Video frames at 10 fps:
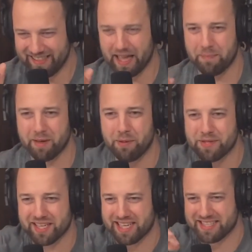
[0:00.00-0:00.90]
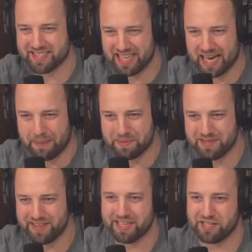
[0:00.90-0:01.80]
The epic music like
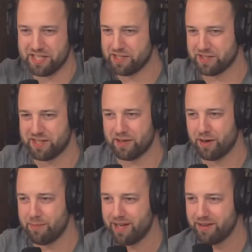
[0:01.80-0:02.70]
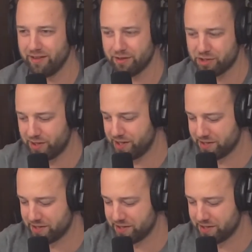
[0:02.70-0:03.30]
stops and she's just sitting on her bed and the little train